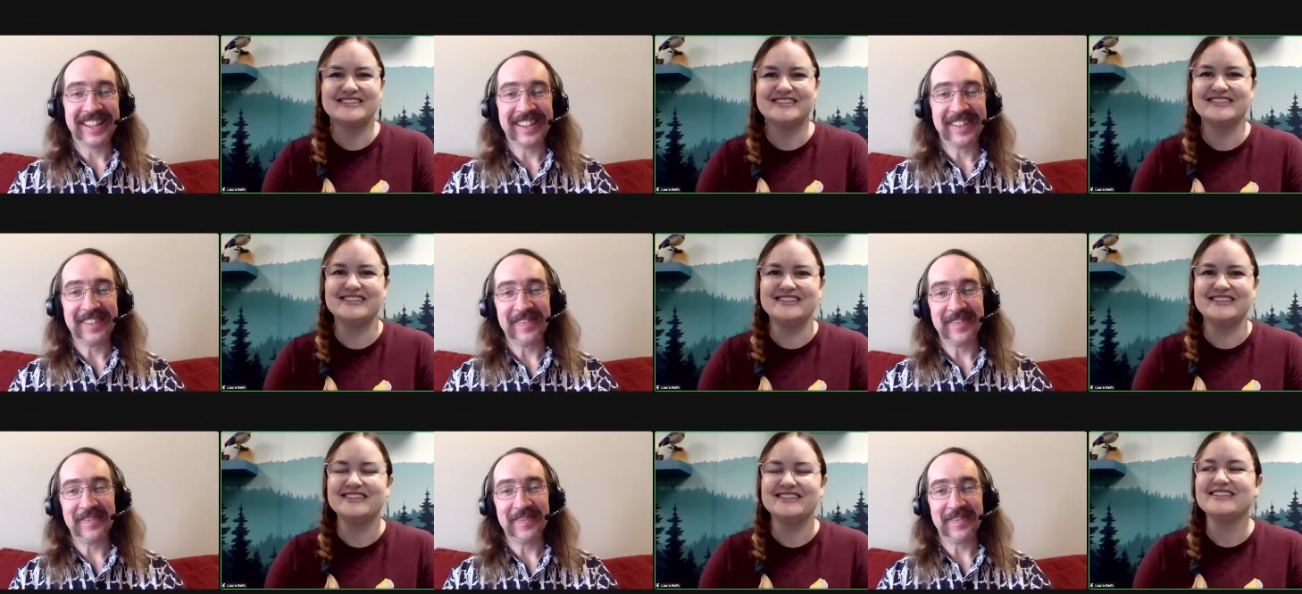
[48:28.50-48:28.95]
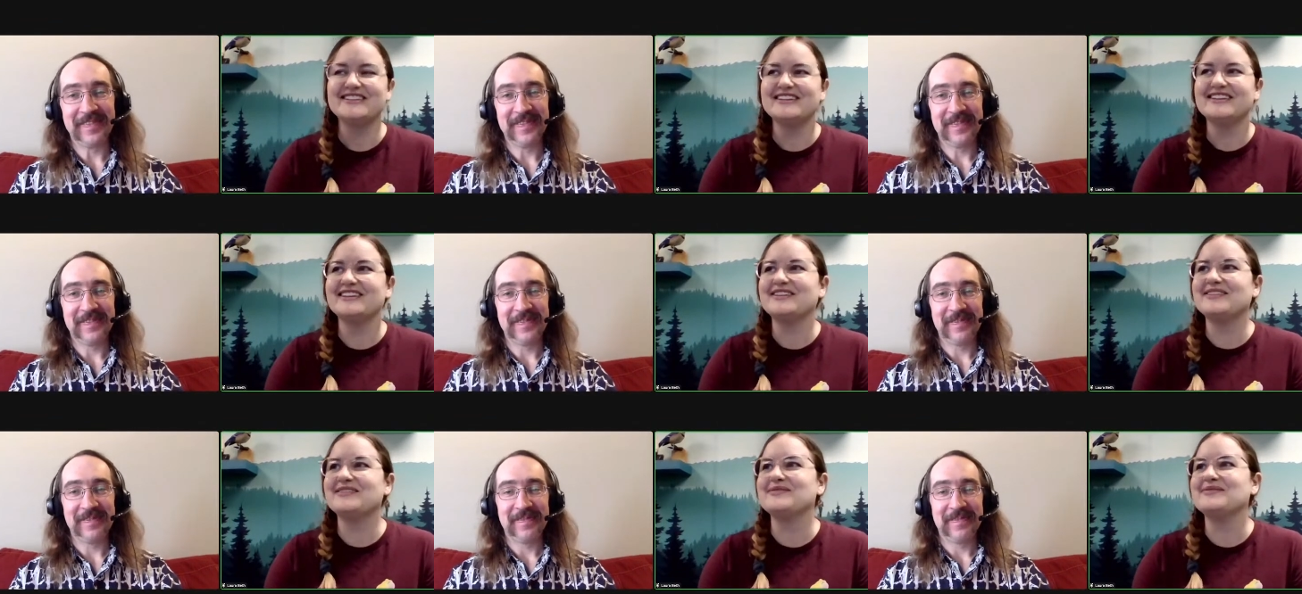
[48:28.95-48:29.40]

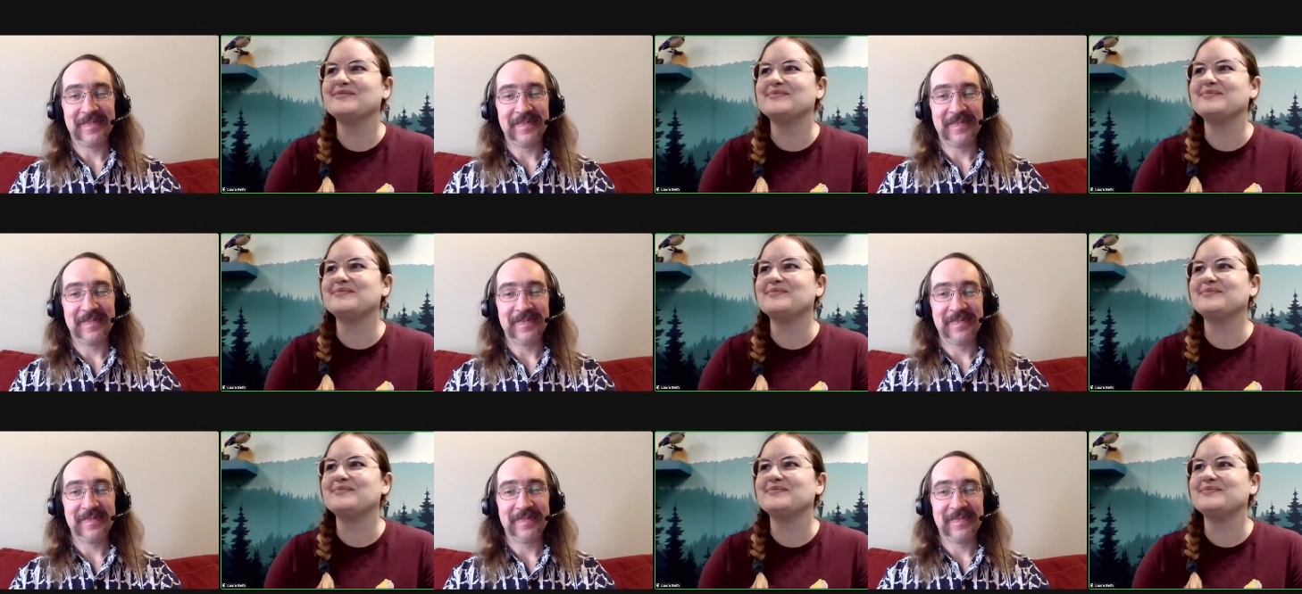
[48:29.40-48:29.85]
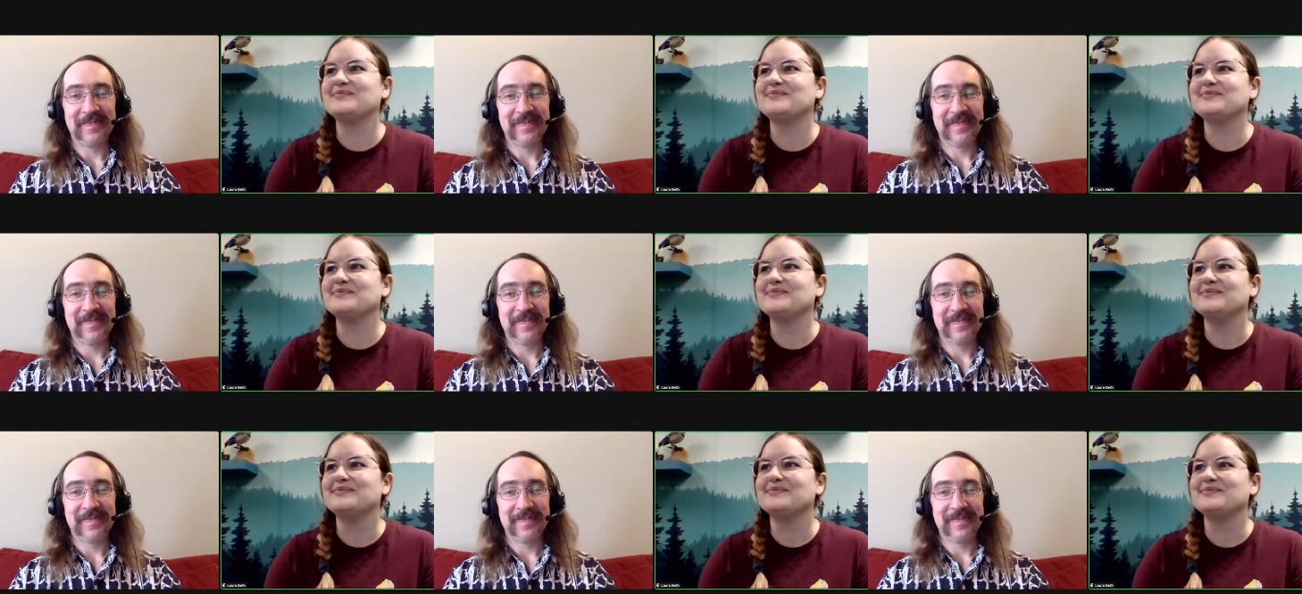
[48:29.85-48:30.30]

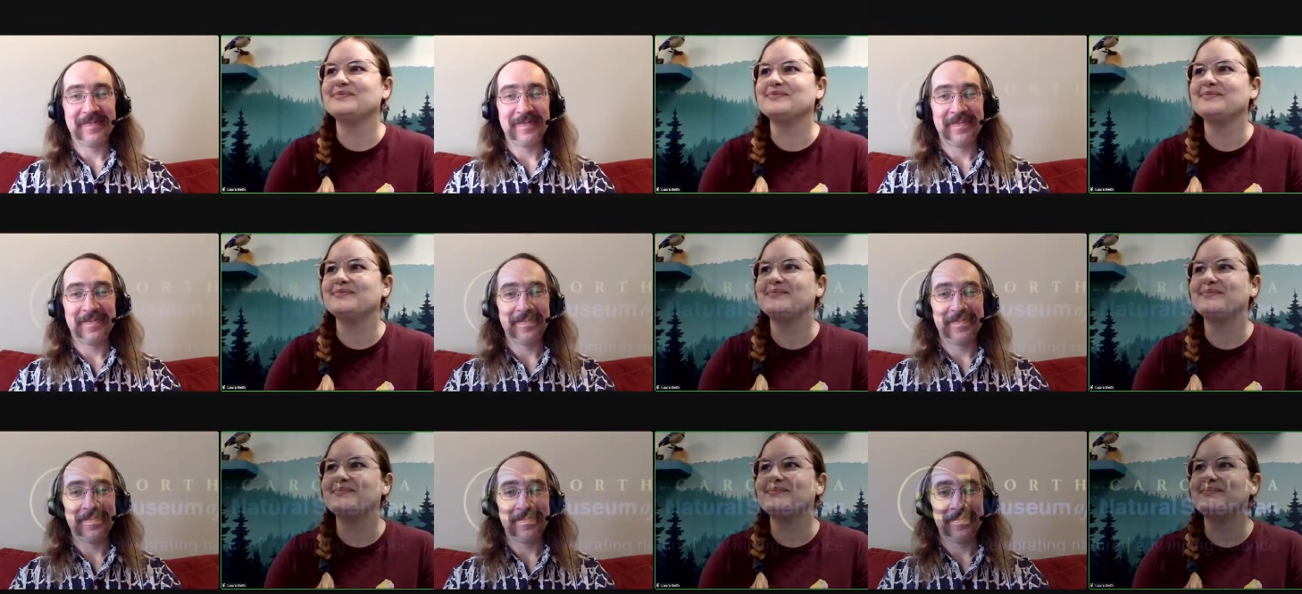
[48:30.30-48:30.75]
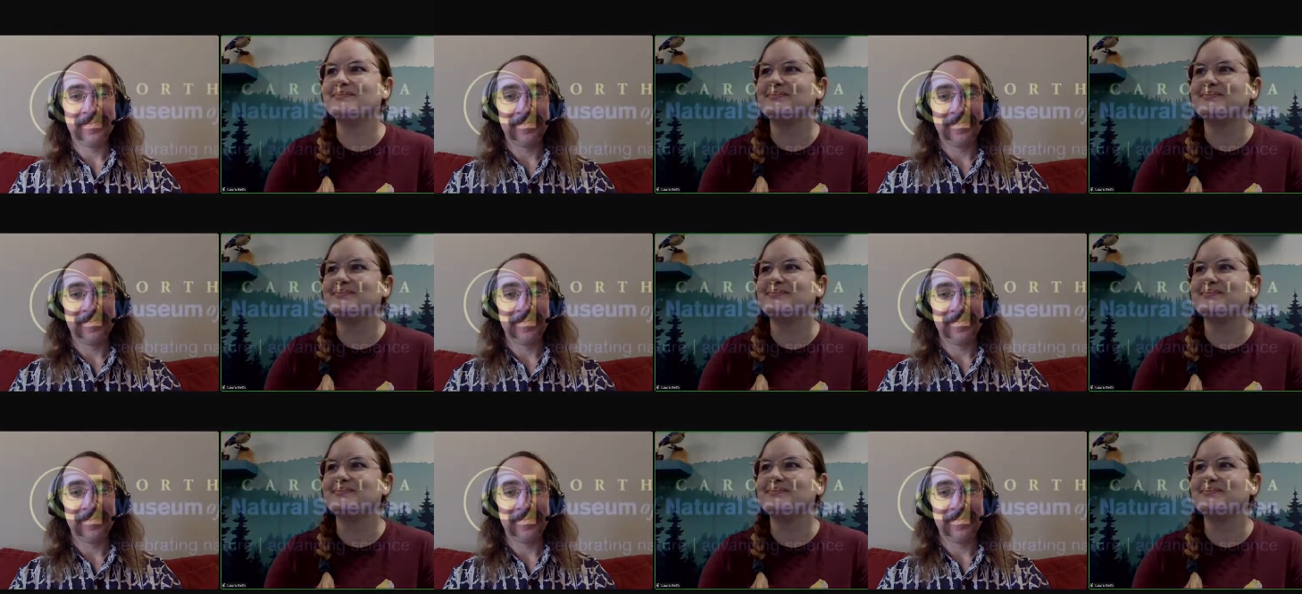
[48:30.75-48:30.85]
Nothing is said.